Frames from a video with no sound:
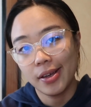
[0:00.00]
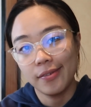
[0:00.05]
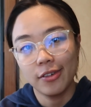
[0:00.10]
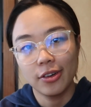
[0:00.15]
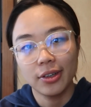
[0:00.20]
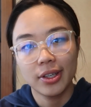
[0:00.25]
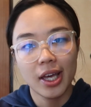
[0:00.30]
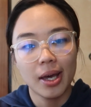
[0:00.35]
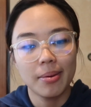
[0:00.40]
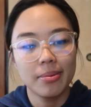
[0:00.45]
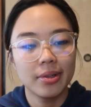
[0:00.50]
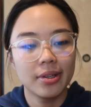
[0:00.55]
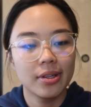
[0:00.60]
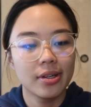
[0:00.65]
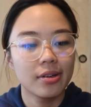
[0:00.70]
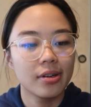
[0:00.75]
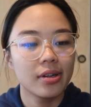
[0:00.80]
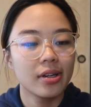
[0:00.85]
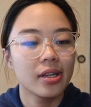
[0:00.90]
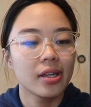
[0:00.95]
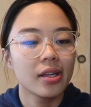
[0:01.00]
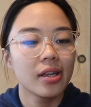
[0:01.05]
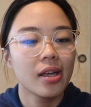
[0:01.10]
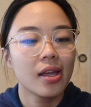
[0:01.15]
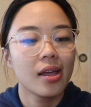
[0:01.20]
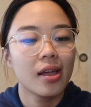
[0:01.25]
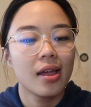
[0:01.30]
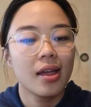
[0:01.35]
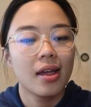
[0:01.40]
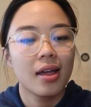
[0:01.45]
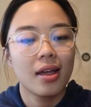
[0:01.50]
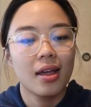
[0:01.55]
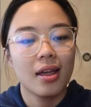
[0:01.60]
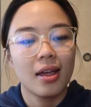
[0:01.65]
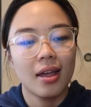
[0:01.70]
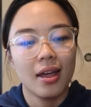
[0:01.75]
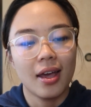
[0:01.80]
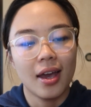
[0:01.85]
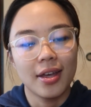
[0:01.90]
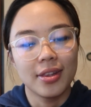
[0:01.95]
and vocabulary.
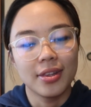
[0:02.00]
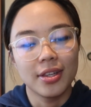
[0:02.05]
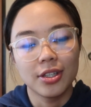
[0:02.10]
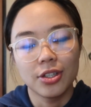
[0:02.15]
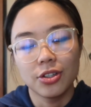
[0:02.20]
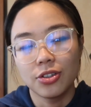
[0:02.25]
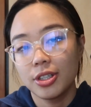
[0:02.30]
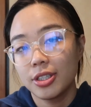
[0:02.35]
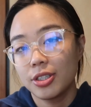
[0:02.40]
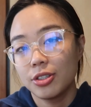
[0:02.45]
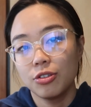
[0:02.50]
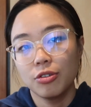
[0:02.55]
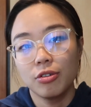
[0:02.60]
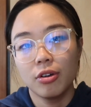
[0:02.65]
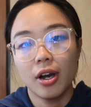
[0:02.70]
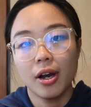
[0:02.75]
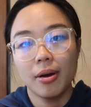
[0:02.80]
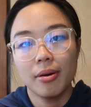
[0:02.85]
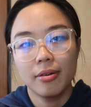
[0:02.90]
And then you need to do,